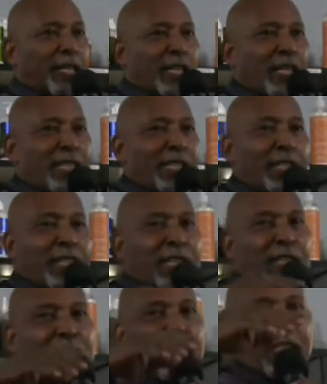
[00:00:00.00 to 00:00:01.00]
an,
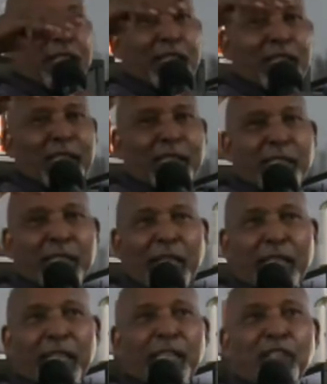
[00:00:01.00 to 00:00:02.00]
uh, uh, an
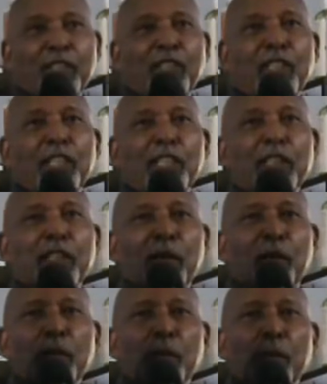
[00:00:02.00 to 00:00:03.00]
identity
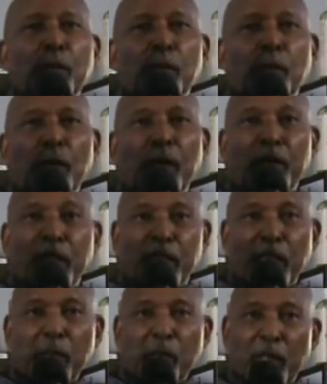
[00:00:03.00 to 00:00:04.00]
that we were wearing,
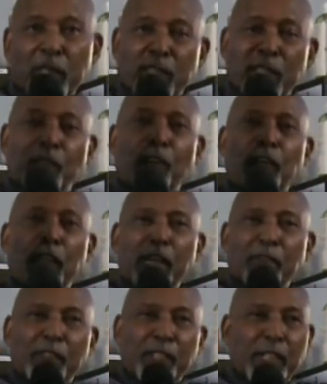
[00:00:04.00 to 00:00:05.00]
some of us in North
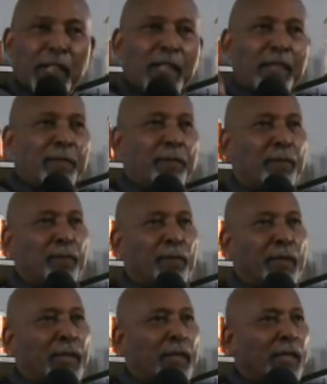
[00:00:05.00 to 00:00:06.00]
Africa,
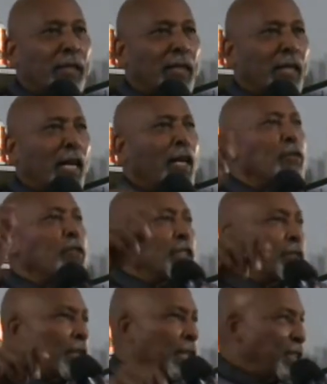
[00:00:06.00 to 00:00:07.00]
hundreds
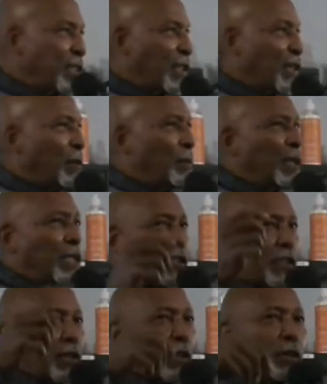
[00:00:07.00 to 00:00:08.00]
of years ago, and we can
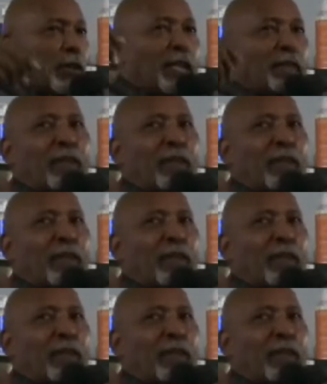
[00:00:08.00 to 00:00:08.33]
still hold that